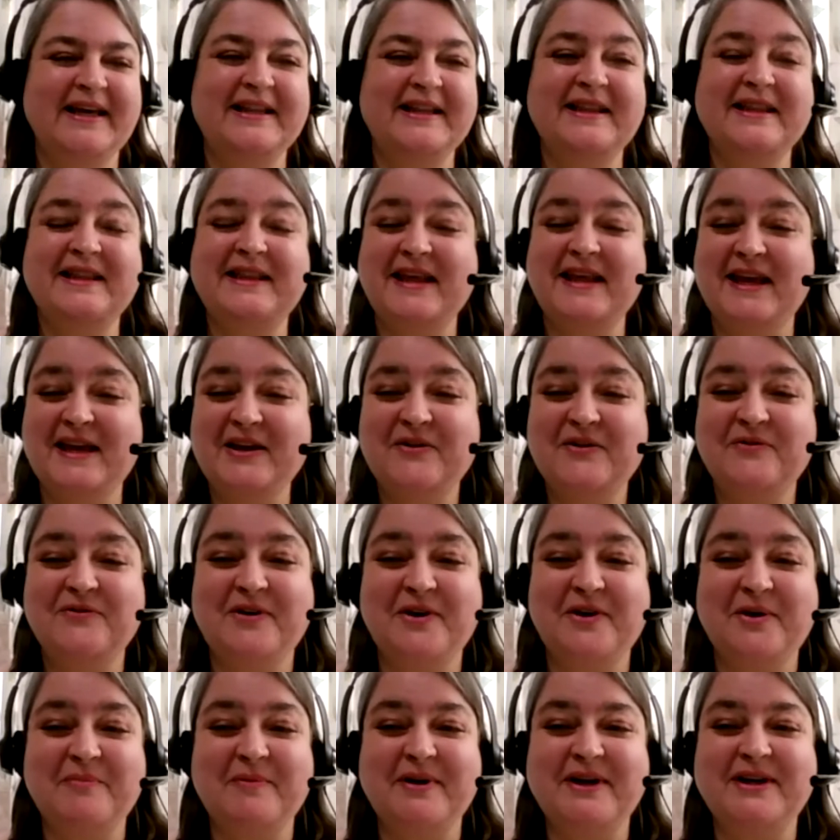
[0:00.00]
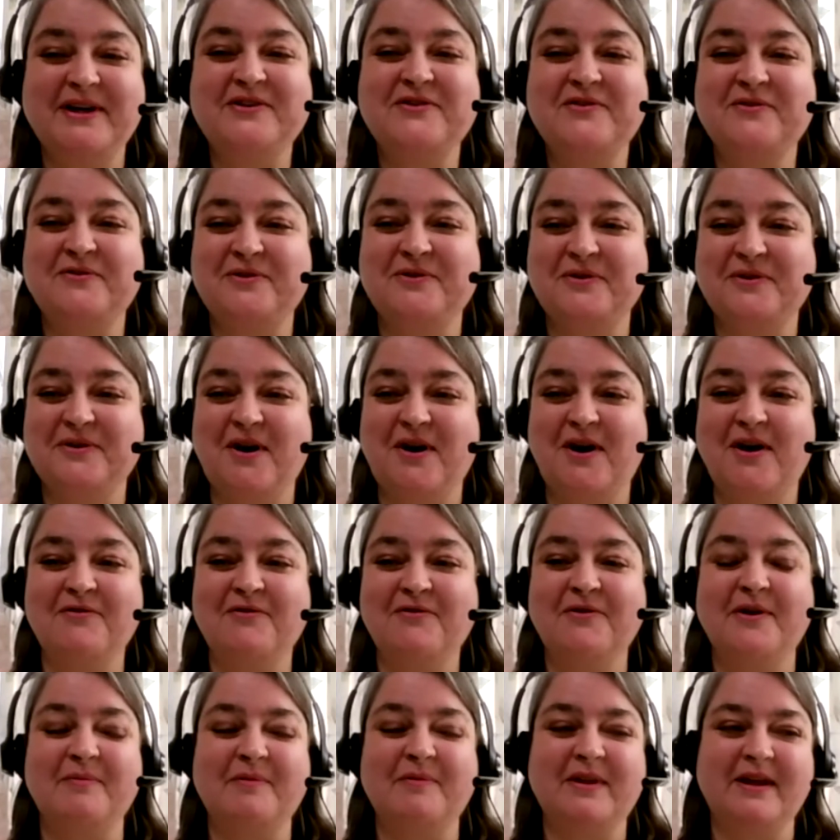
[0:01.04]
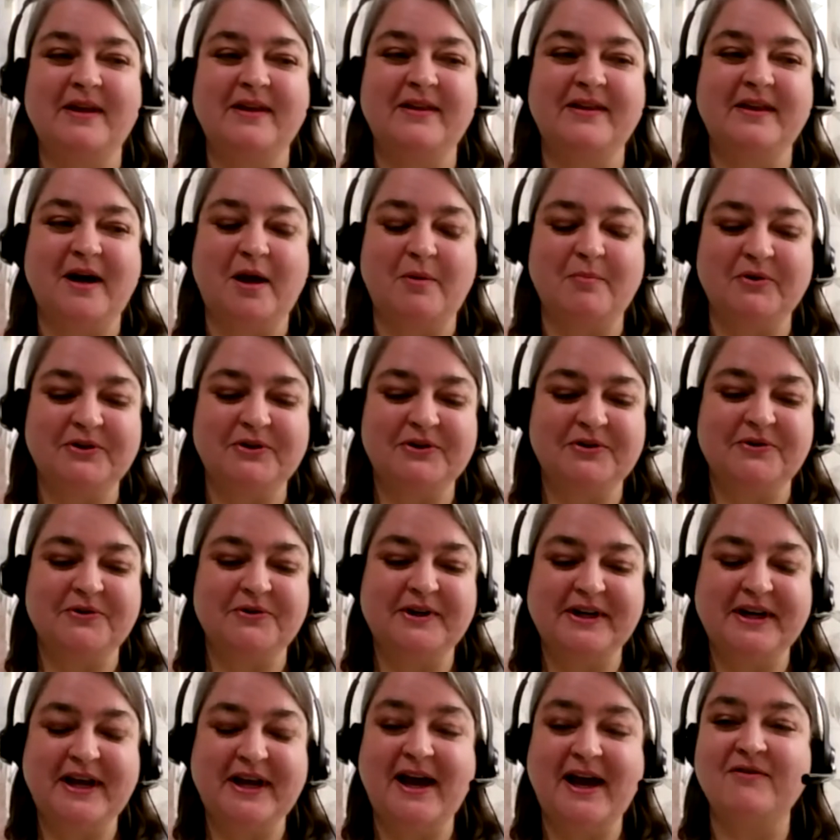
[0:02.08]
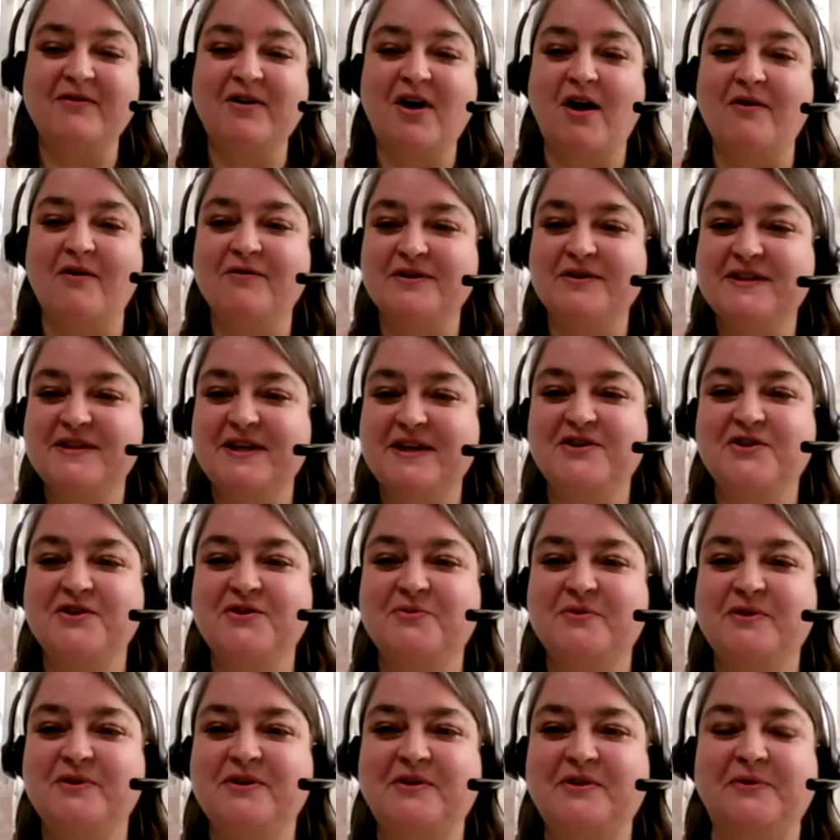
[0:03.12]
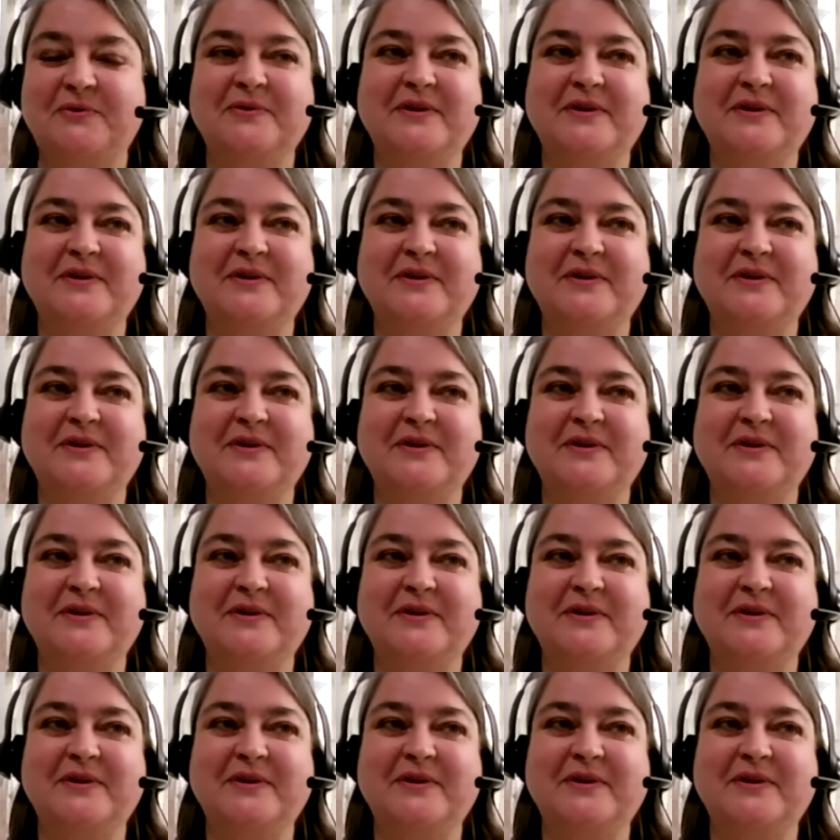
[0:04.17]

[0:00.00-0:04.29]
Thank you very much for offering me the opportunity to have conversations with you.